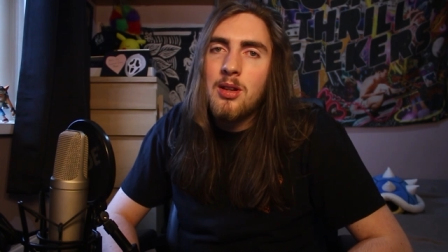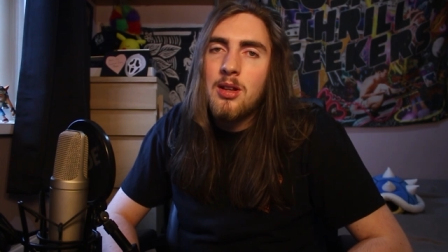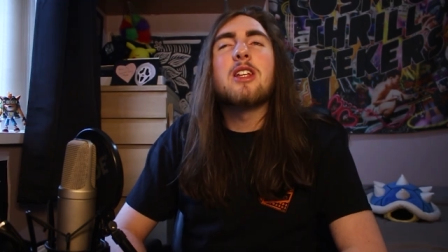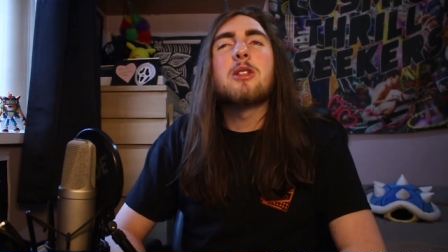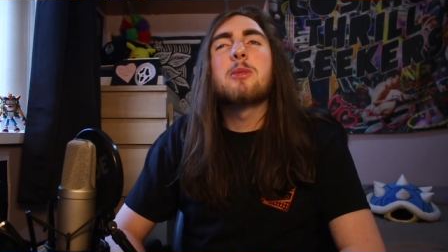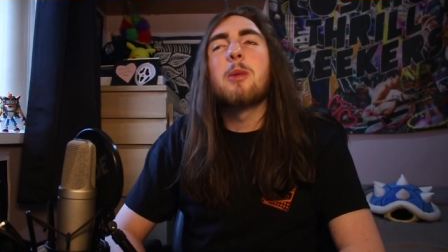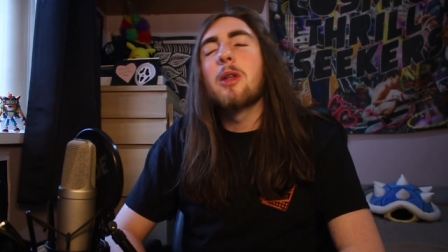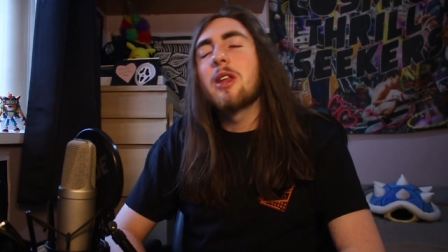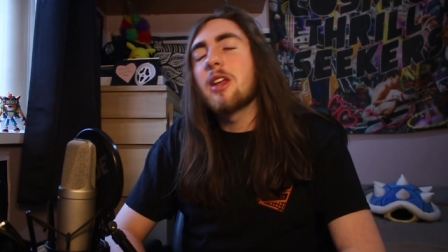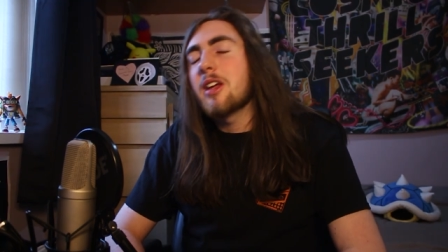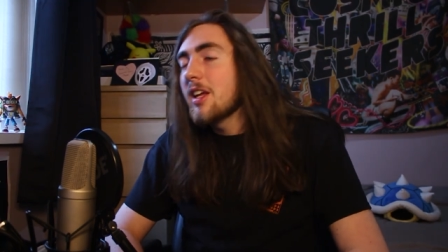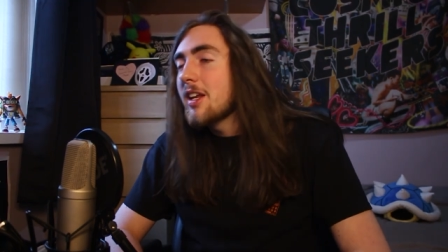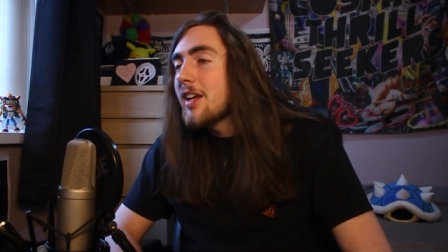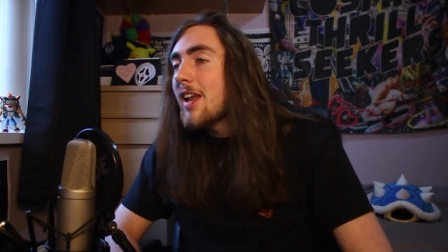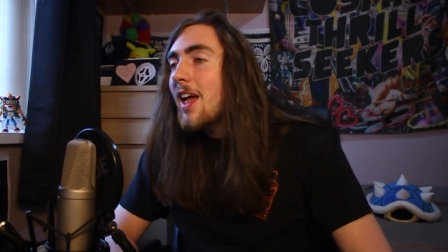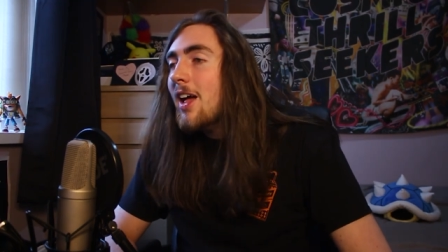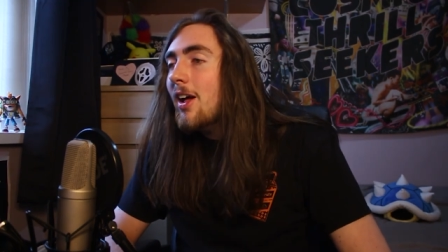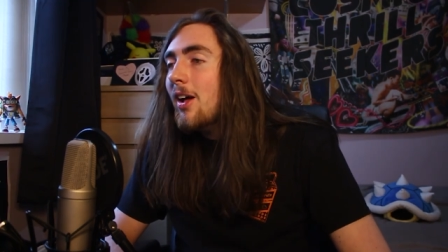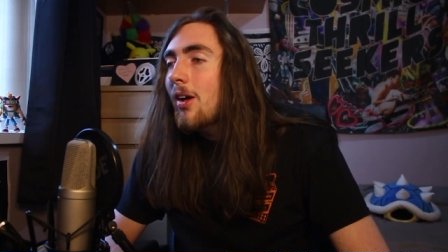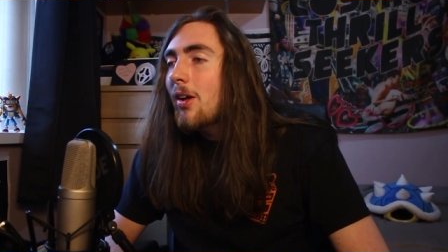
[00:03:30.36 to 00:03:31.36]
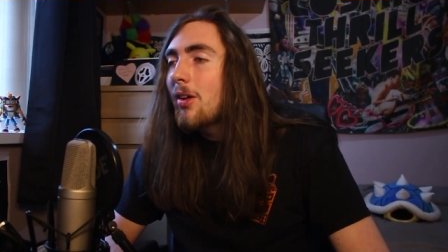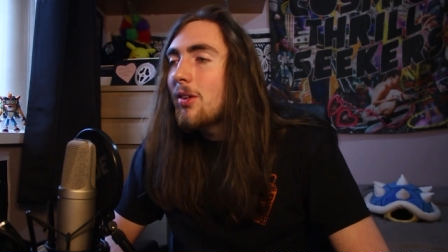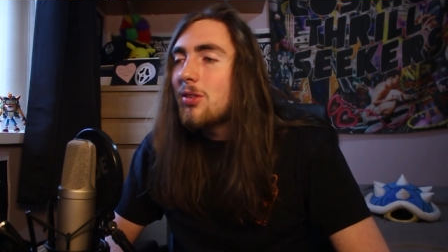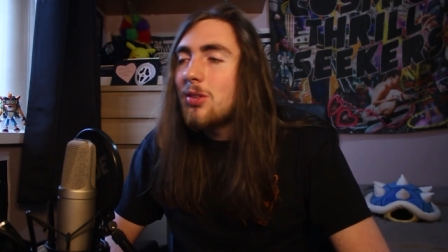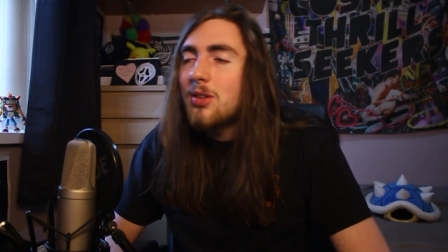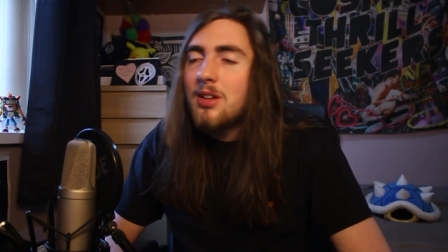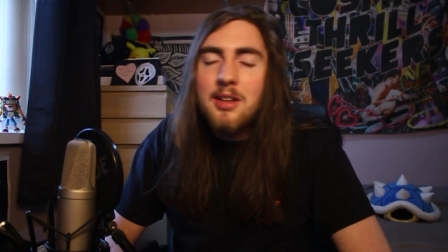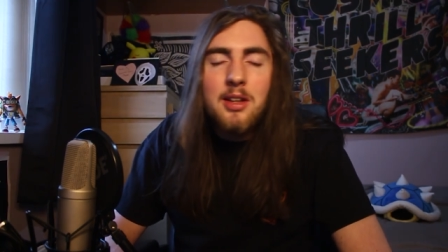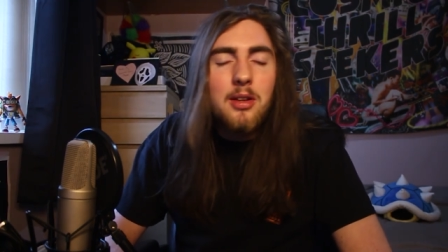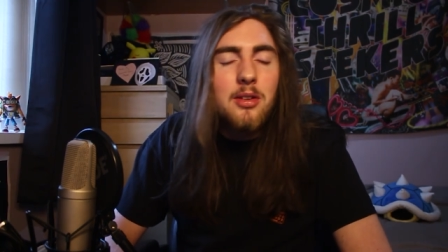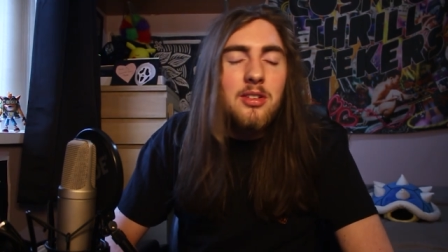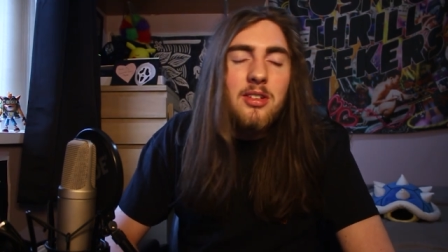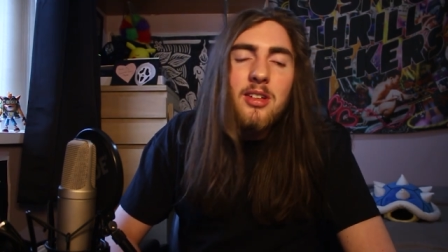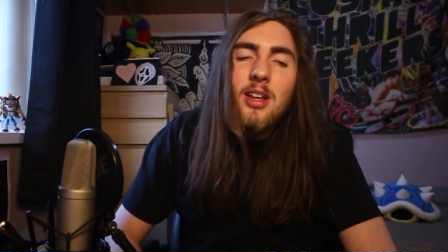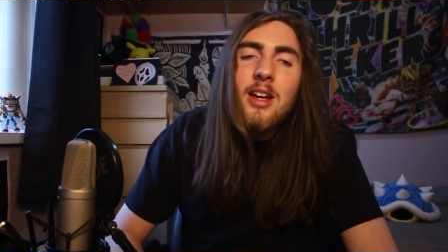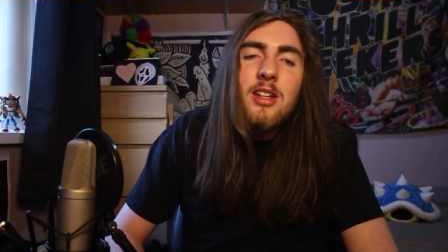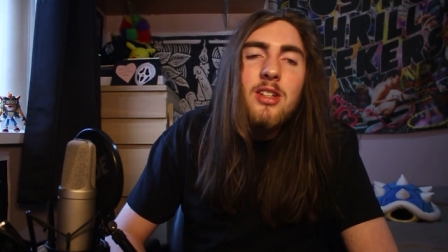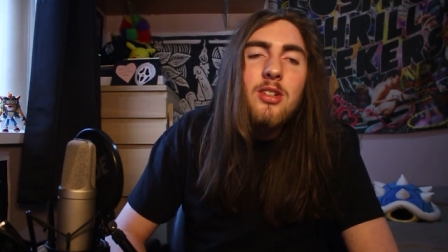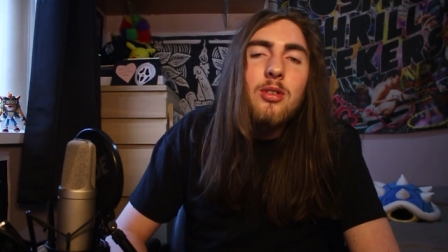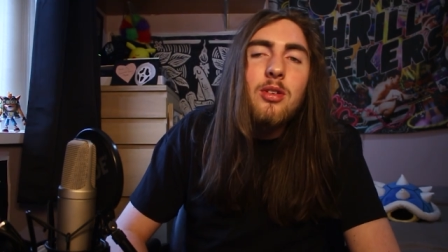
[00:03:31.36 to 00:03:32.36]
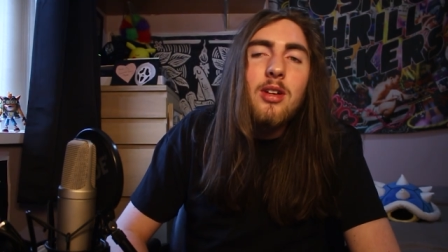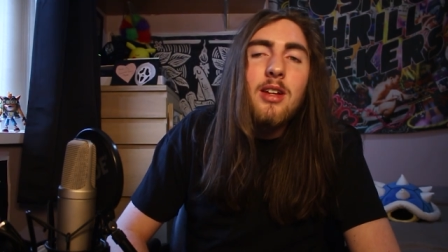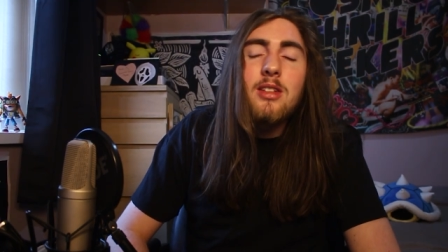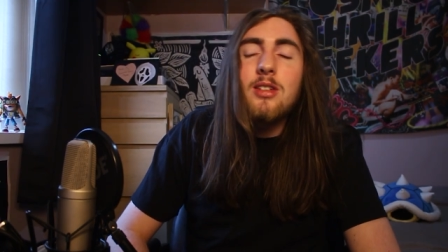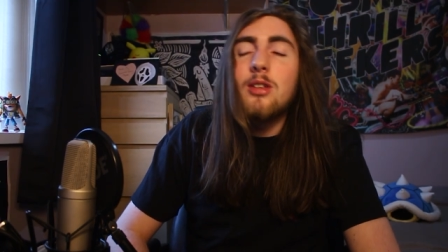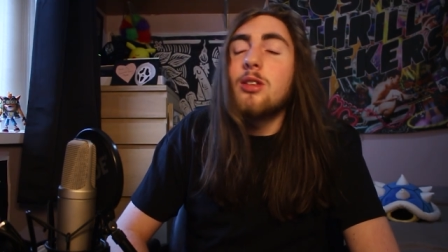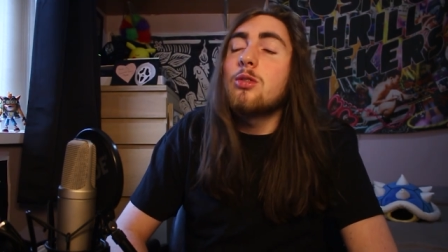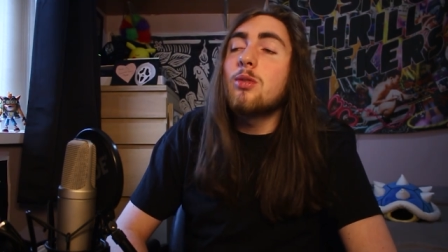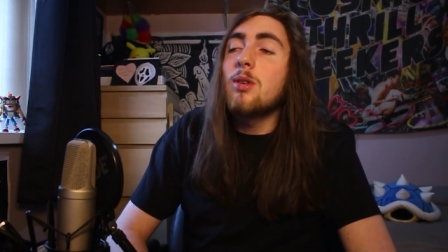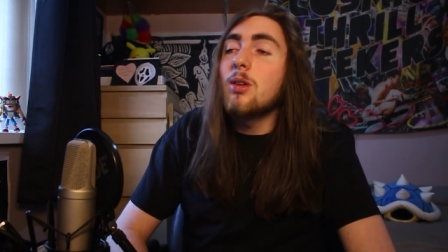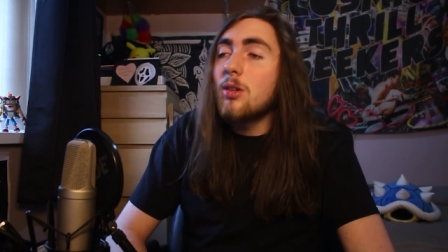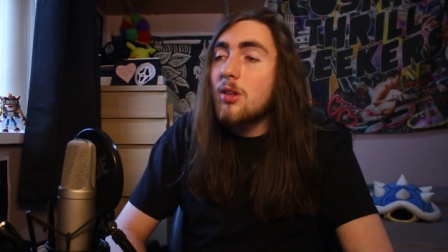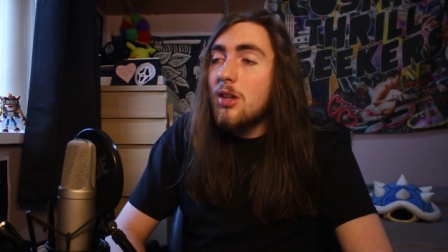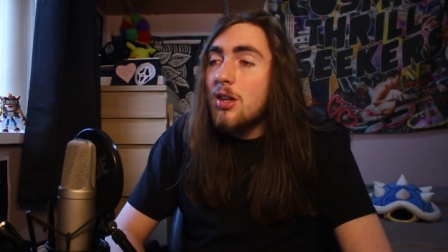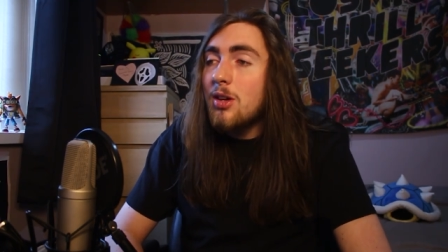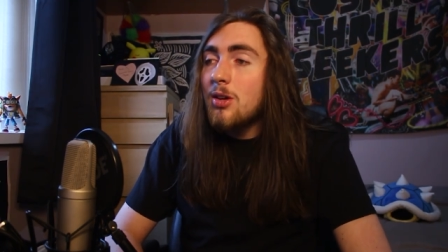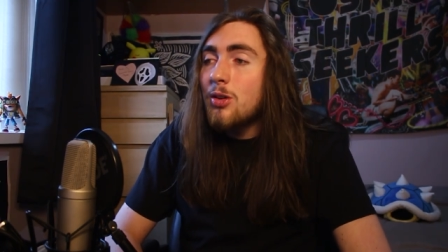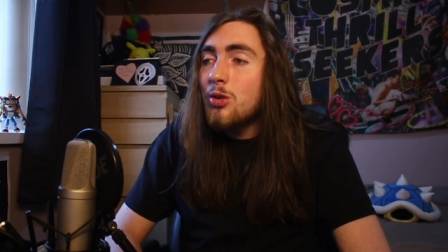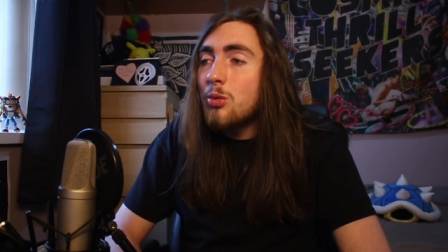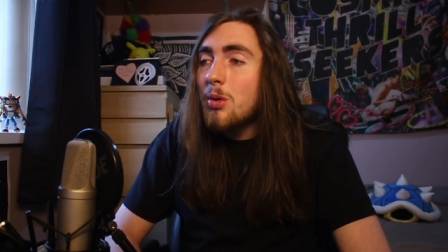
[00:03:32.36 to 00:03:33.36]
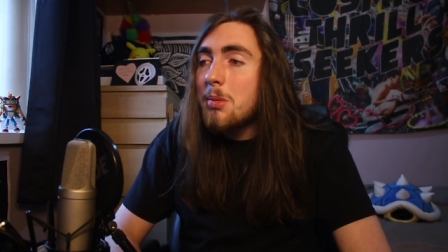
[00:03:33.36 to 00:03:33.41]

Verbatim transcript: We explored the canals, all the little side streets, it was real cute.